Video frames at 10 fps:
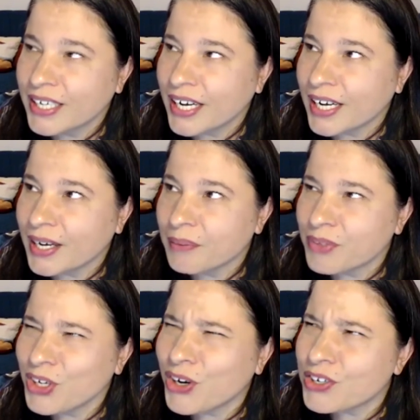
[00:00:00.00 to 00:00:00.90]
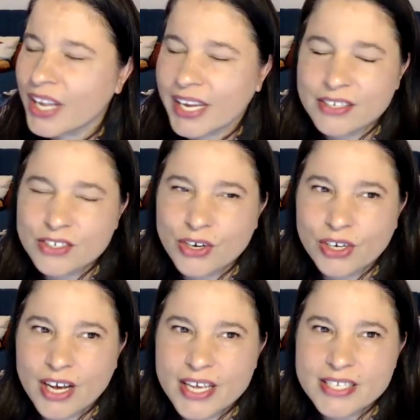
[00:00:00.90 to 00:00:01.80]
Like
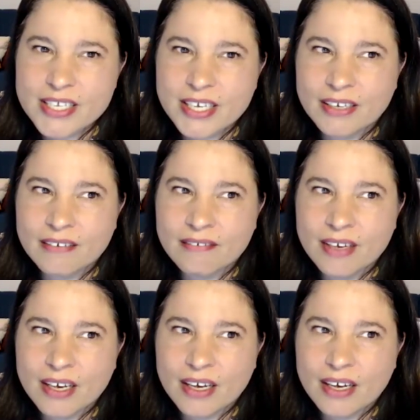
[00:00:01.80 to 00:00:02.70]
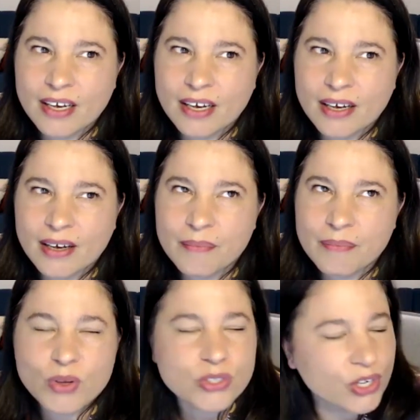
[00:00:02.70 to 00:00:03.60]
tokenizing,
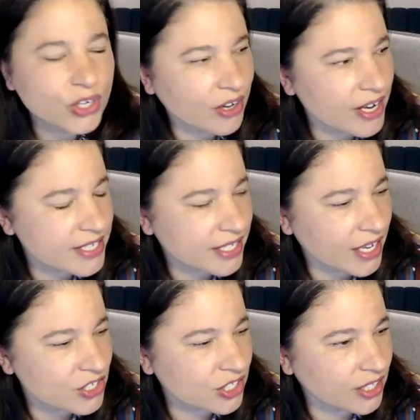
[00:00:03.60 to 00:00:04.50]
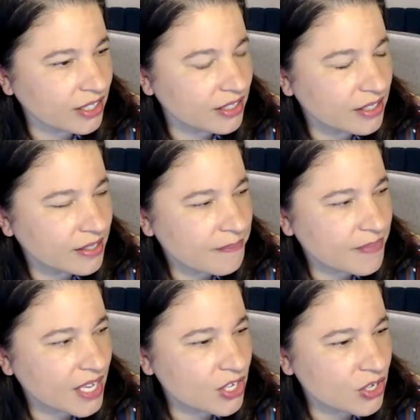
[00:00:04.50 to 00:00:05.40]
not tokenizing actually,
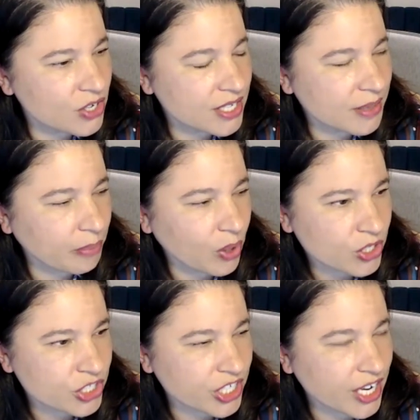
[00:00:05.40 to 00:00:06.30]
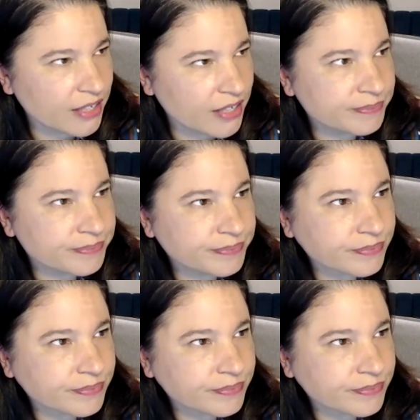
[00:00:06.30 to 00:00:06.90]
they're using blockchain